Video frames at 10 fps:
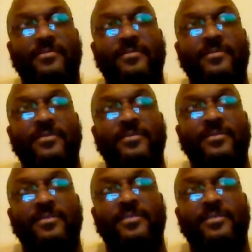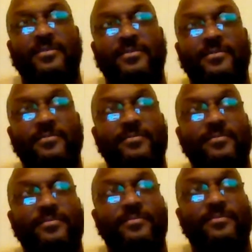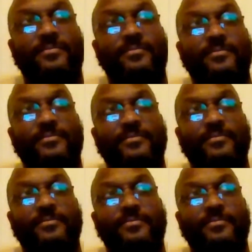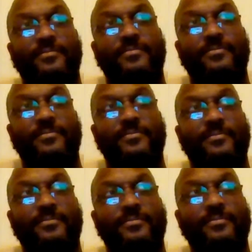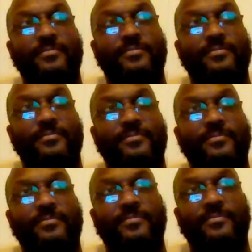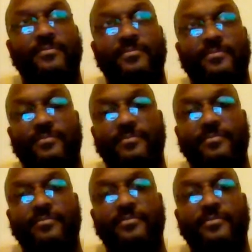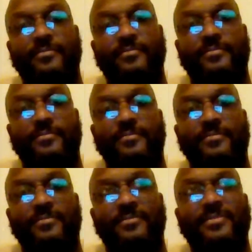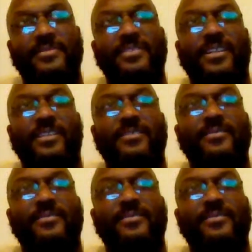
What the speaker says: (silent)